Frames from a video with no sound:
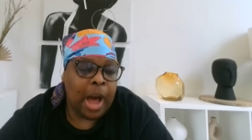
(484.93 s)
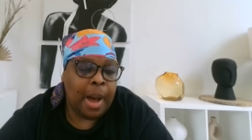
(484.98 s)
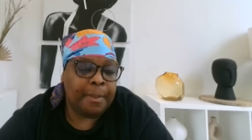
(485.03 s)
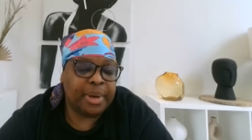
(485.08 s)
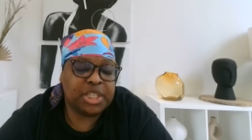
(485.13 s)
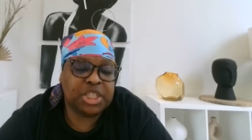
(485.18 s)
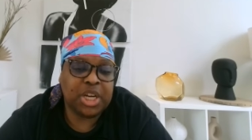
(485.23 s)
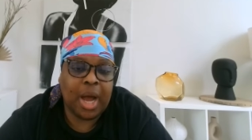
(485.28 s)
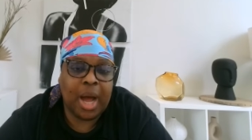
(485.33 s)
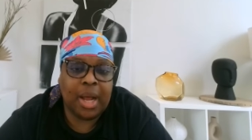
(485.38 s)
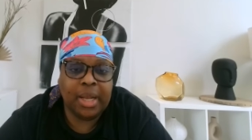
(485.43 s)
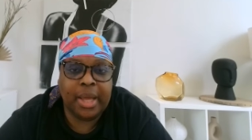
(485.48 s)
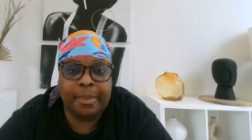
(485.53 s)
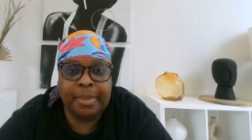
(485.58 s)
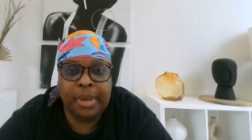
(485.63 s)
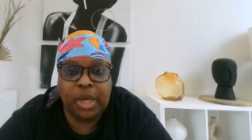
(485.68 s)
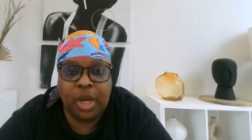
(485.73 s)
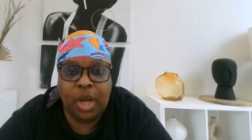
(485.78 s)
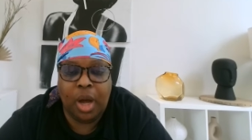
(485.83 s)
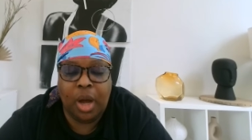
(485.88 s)
But y'all let
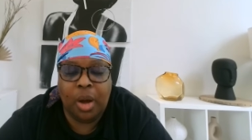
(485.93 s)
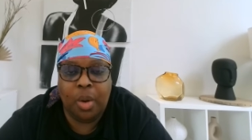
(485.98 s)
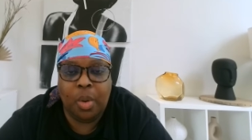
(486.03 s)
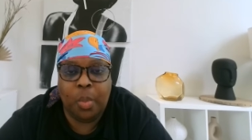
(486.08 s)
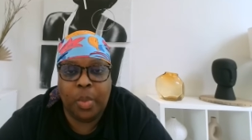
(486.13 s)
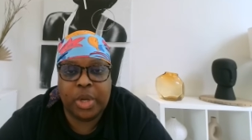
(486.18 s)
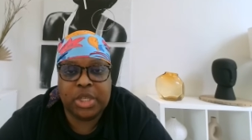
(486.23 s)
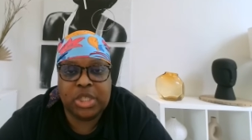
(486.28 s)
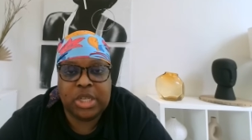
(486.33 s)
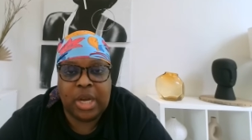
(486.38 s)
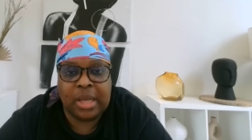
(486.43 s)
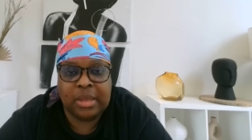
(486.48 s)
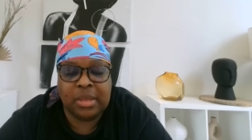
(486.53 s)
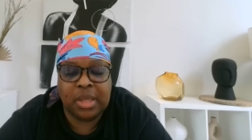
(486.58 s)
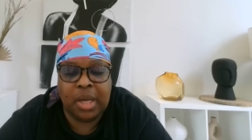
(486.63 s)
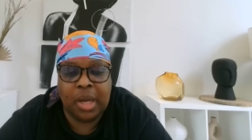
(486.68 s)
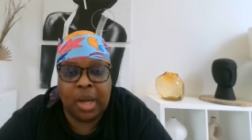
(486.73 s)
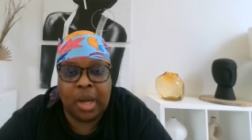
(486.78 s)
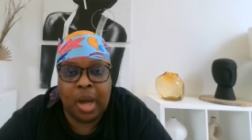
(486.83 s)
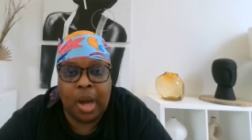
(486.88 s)
me know what y'all
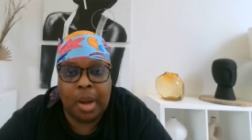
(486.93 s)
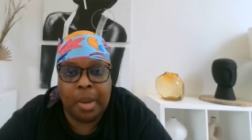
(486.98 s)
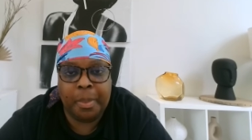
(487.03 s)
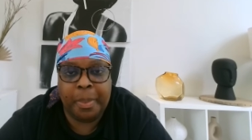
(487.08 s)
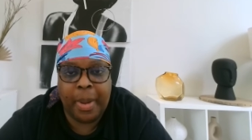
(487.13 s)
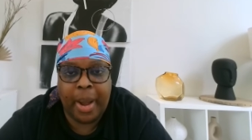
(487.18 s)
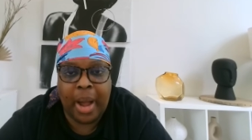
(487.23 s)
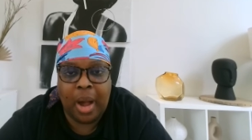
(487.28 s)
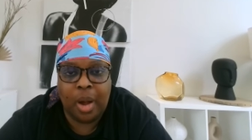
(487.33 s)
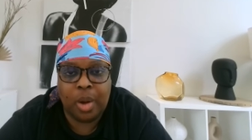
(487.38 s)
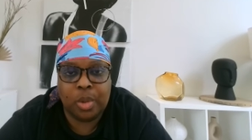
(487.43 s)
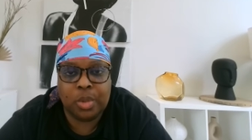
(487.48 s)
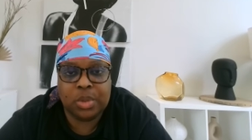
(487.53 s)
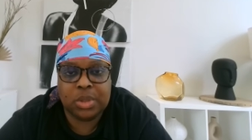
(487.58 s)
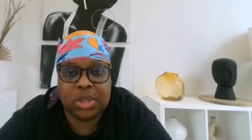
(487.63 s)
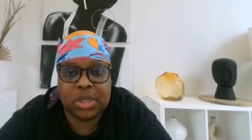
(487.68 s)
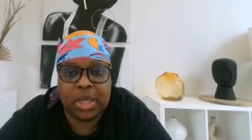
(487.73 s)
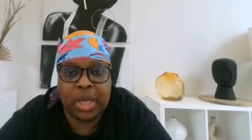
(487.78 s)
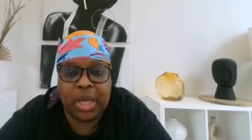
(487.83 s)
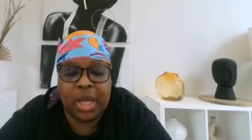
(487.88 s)
think
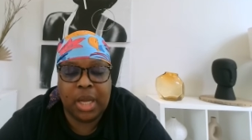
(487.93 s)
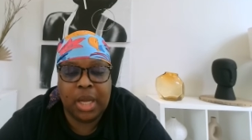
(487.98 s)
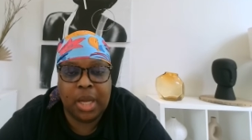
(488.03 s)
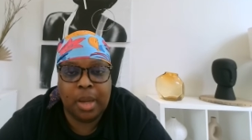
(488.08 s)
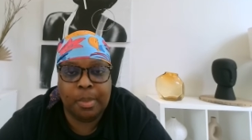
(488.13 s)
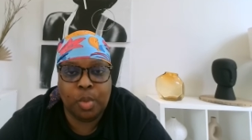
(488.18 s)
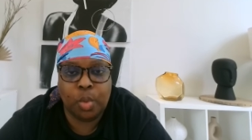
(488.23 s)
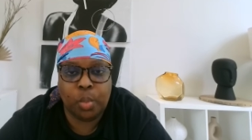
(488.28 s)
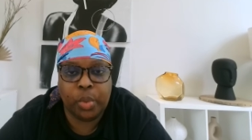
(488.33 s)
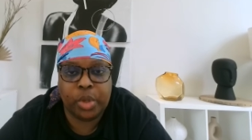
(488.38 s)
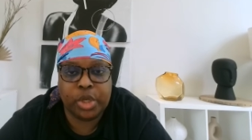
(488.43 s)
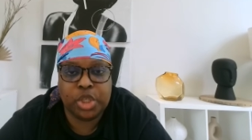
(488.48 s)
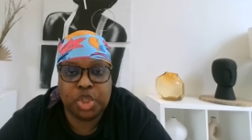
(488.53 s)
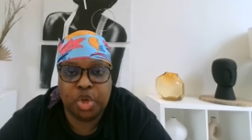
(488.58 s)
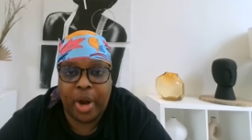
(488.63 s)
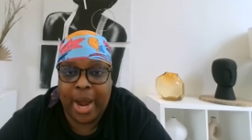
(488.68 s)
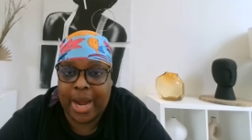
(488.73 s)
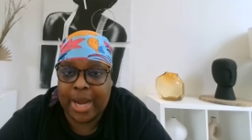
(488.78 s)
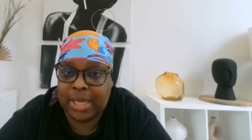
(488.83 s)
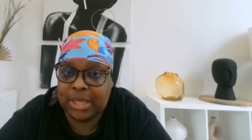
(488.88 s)
about him
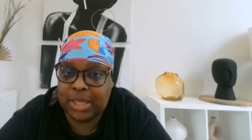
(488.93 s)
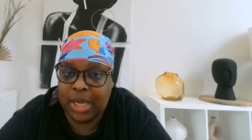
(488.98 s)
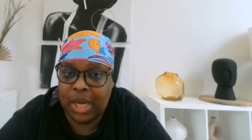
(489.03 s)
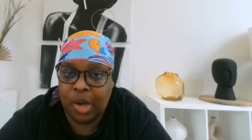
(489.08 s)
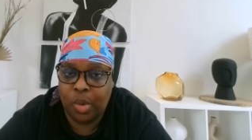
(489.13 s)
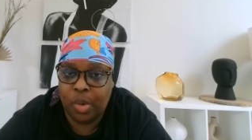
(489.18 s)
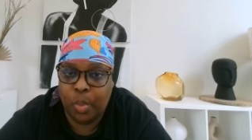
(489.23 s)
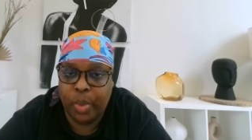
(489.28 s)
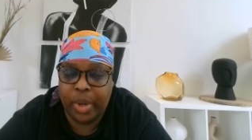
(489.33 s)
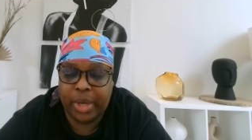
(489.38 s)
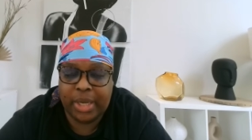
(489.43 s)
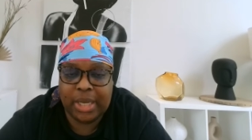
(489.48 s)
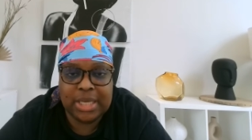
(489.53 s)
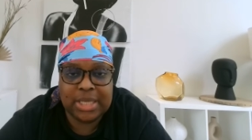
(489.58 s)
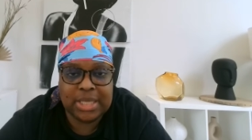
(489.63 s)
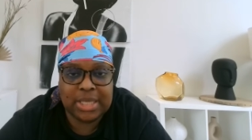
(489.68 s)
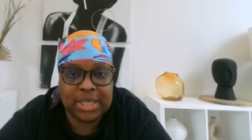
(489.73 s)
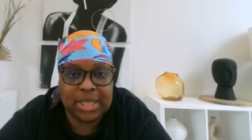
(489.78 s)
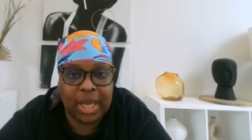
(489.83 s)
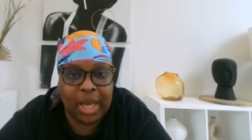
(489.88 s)
retracting what he
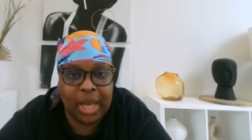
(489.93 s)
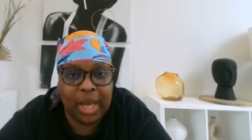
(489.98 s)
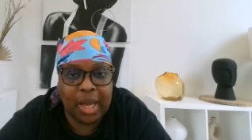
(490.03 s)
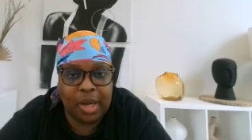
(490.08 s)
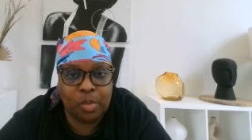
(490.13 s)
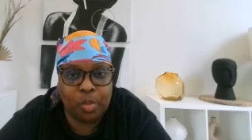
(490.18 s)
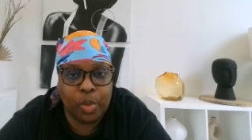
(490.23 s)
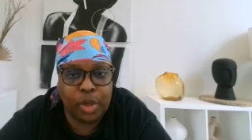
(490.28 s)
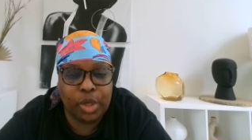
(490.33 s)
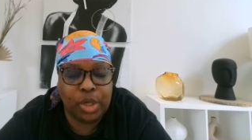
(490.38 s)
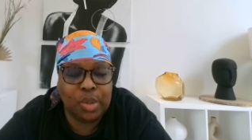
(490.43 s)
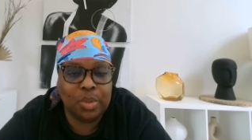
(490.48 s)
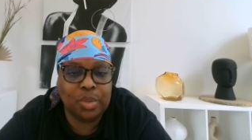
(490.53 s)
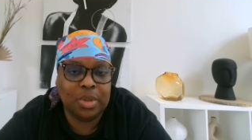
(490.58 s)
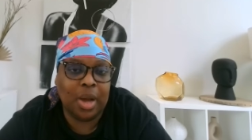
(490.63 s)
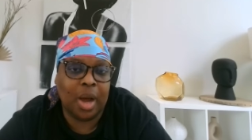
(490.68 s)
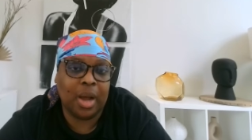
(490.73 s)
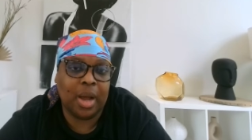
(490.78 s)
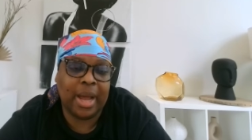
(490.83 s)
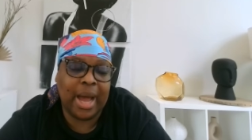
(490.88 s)
said. What do you
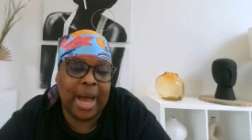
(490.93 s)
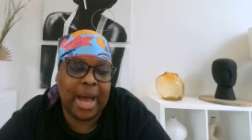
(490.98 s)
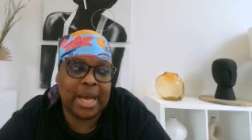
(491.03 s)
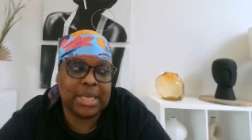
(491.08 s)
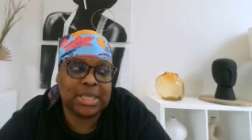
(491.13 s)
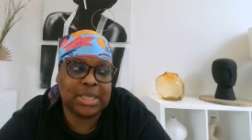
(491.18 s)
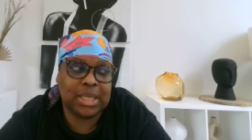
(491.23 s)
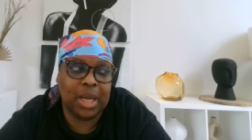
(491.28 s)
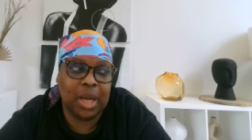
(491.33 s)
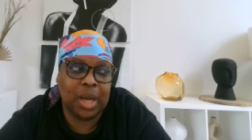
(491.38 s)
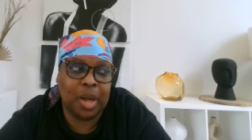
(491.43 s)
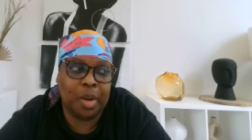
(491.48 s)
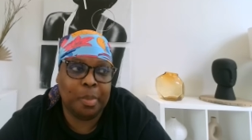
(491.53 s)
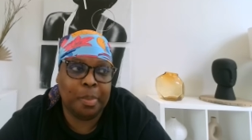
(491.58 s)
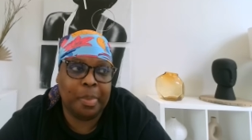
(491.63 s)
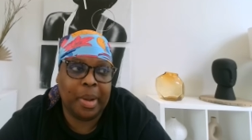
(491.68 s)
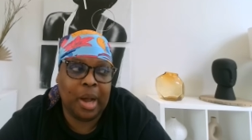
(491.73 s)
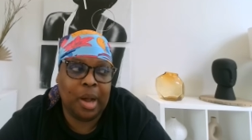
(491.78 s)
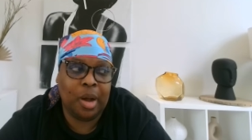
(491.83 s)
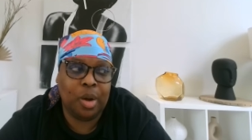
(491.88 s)
guys think
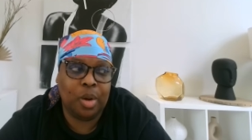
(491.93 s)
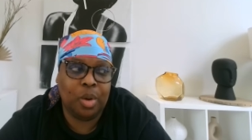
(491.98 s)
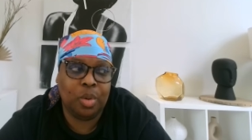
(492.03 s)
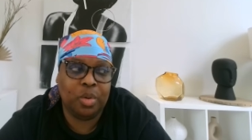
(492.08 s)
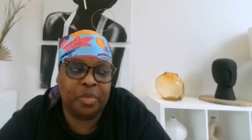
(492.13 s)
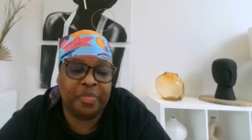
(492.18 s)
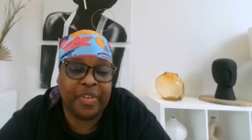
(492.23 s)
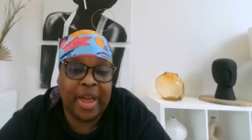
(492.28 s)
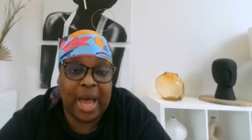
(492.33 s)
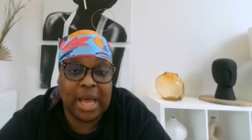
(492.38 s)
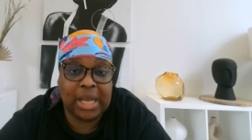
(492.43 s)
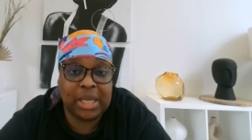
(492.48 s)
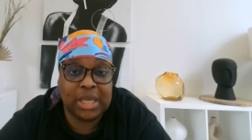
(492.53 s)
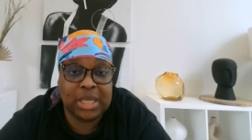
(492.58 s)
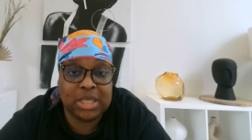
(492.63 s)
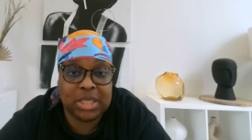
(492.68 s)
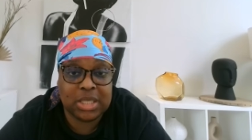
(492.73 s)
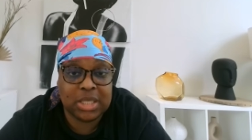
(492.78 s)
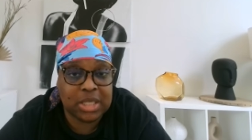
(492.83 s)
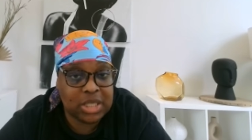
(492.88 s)
about
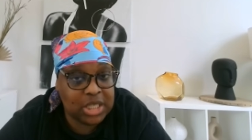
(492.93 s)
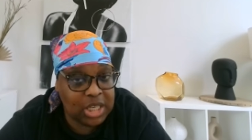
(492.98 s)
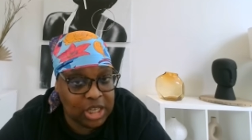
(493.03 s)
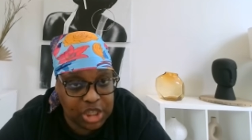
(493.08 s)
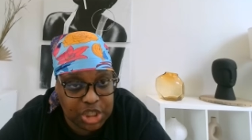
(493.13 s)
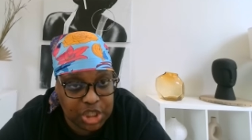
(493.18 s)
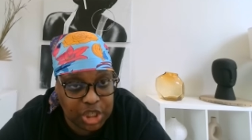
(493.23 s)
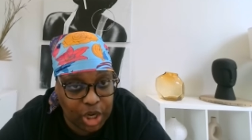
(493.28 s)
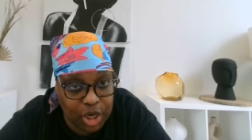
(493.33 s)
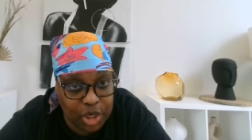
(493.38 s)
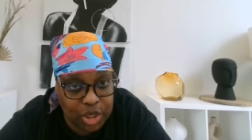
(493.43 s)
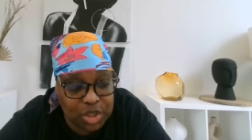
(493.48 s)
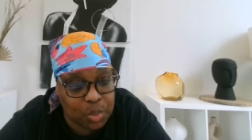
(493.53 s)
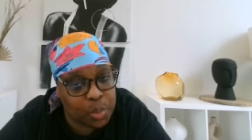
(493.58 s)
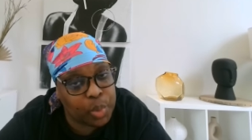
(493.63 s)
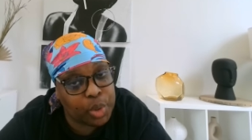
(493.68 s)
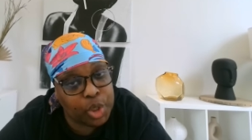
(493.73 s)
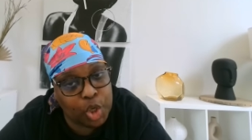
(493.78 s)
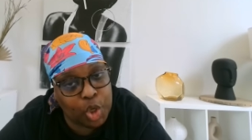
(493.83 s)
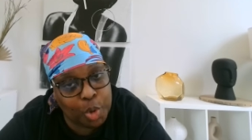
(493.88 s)
Falynn's t shirts?
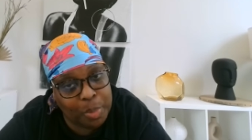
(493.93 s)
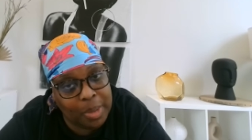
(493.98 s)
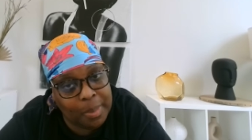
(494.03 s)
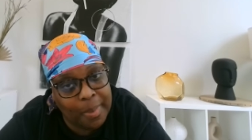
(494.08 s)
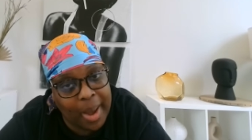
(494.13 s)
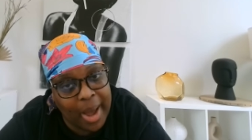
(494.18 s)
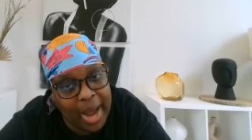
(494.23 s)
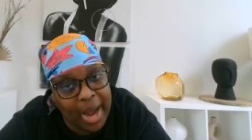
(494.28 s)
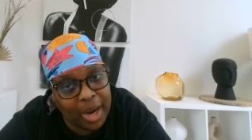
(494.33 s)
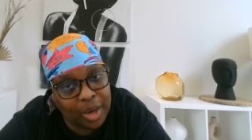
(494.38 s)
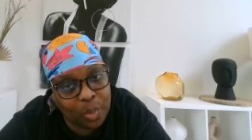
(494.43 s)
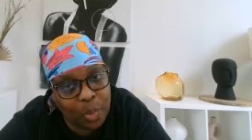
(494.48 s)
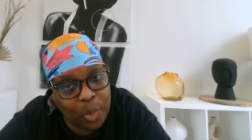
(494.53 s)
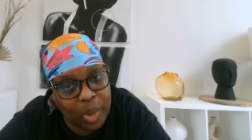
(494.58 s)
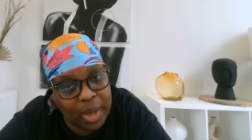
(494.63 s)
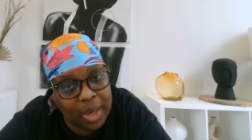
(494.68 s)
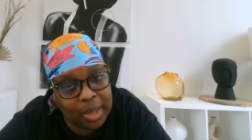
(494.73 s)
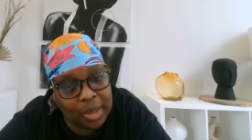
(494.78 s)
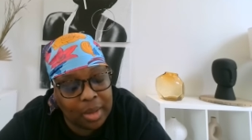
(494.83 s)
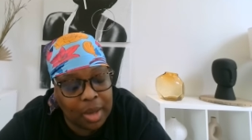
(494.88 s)
Will you be buying
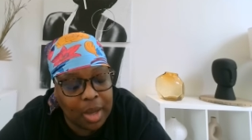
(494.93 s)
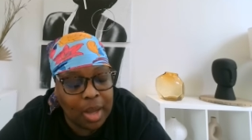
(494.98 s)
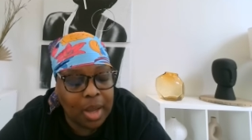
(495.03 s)
one?